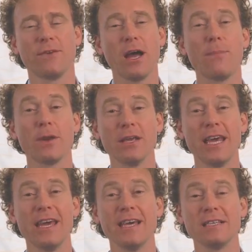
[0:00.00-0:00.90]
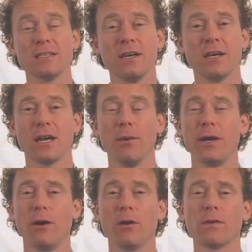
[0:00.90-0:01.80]
couple of years
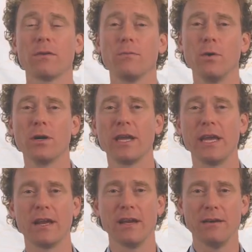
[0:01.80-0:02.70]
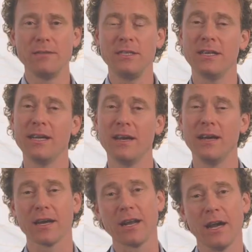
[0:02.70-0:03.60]
going on, working in a
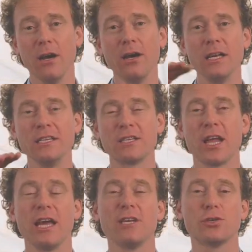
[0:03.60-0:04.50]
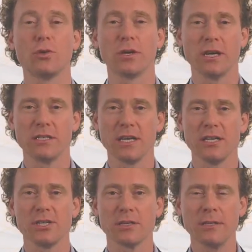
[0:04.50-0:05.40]
kind of early stage
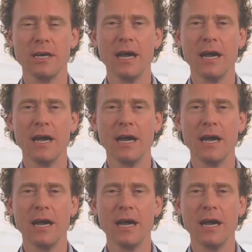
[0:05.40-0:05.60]
organization,